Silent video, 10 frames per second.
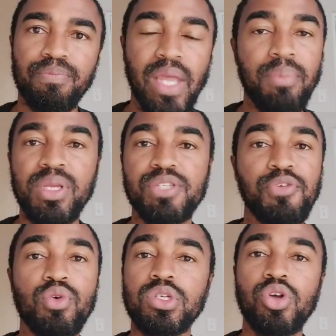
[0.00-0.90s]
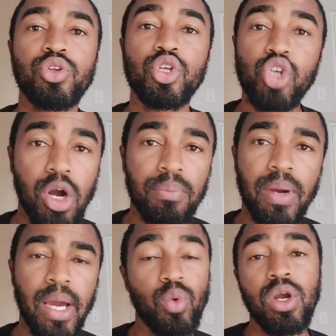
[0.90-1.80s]
That means focus on your
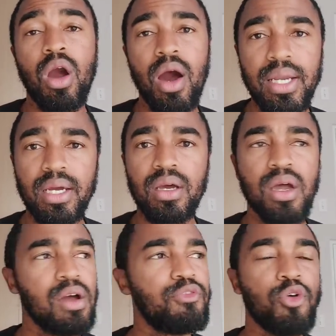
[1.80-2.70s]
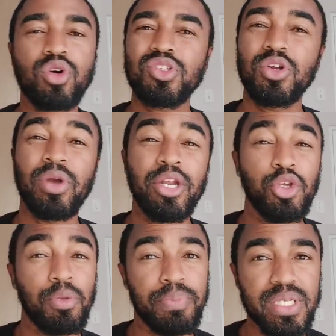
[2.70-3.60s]
job and work harder. Focus on
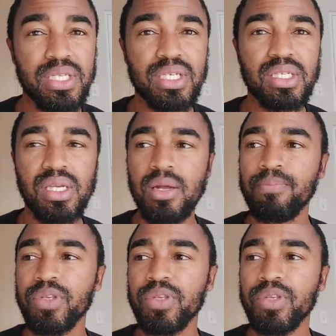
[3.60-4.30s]
running your business.